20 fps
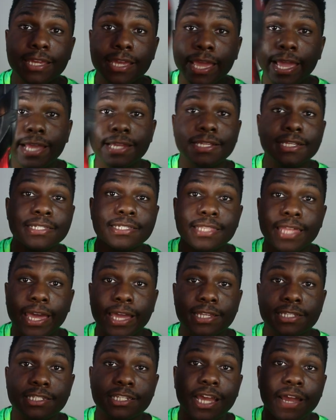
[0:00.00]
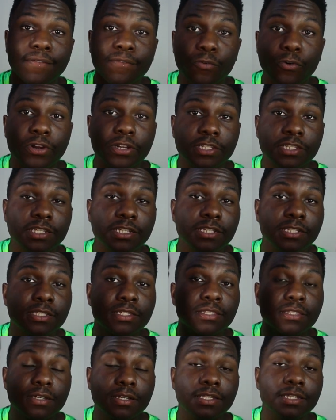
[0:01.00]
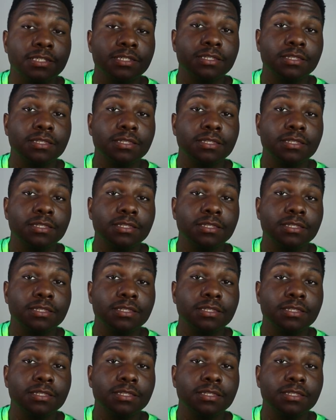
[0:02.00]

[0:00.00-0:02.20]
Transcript: it had these last shot 14 still in